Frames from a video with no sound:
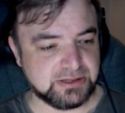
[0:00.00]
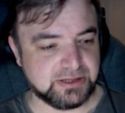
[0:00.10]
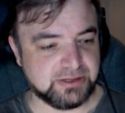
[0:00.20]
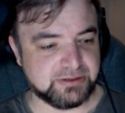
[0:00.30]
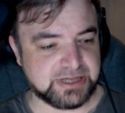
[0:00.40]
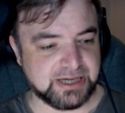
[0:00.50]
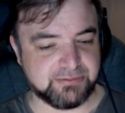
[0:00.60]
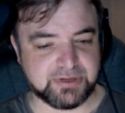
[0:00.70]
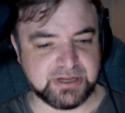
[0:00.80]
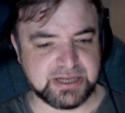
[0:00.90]
Okay, we
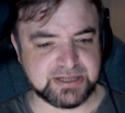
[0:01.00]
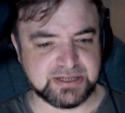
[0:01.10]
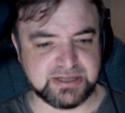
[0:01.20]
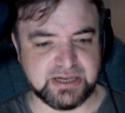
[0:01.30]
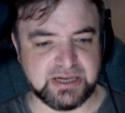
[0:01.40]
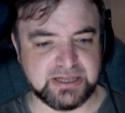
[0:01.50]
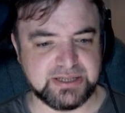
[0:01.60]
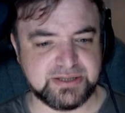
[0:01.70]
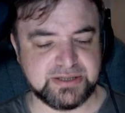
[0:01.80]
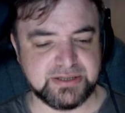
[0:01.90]
got that as a
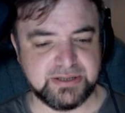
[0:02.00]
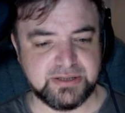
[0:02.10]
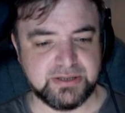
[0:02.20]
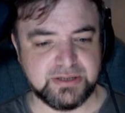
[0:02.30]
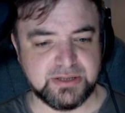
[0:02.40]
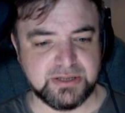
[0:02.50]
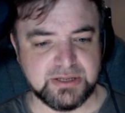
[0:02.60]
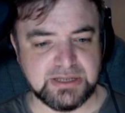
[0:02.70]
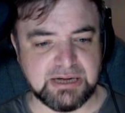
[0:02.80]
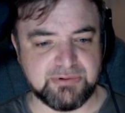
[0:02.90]
target.
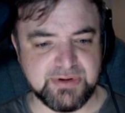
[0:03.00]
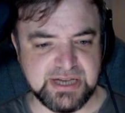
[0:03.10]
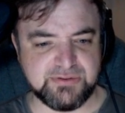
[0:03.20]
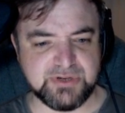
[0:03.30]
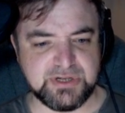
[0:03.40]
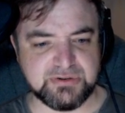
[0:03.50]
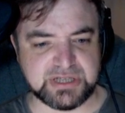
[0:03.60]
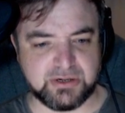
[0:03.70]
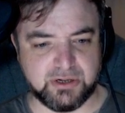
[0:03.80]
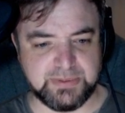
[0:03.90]
Now we need to reduce
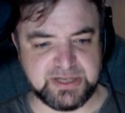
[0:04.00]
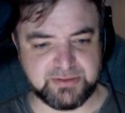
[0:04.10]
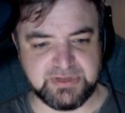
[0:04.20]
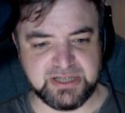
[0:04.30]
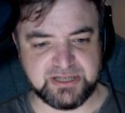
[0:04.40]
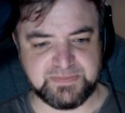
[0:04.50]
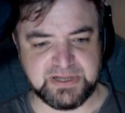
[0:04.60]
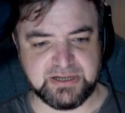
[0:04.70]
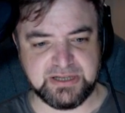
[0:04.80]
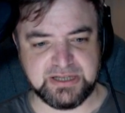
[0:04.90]
our orbit, so we need to put
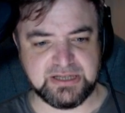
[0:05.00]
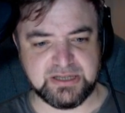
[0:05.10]
the...